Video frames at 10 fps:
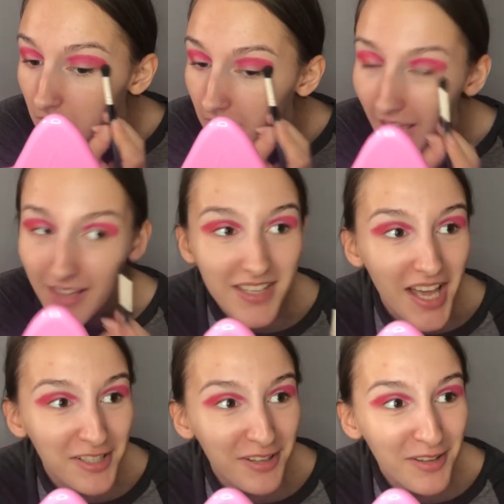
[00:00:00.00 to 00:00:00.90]
That's
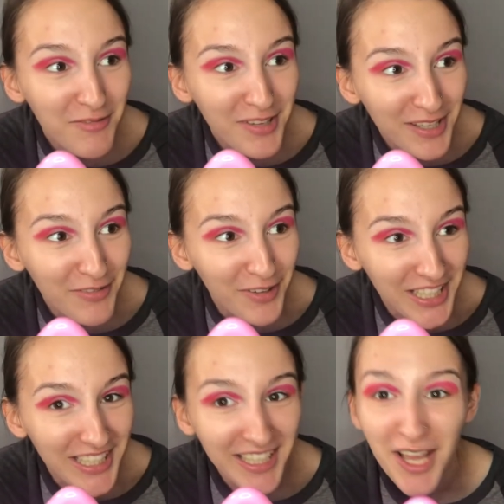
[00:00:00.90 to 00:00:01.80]
actually really
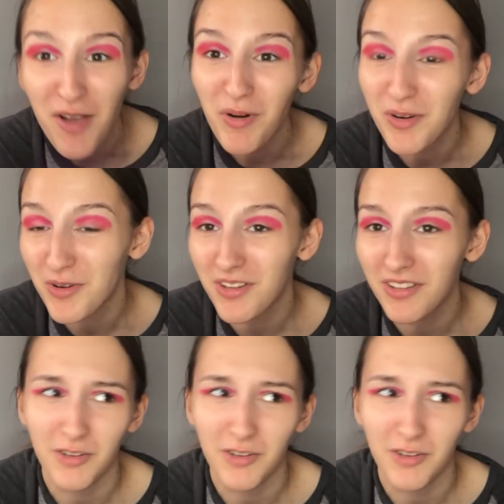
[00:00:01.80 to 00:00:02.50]
funny. We're not,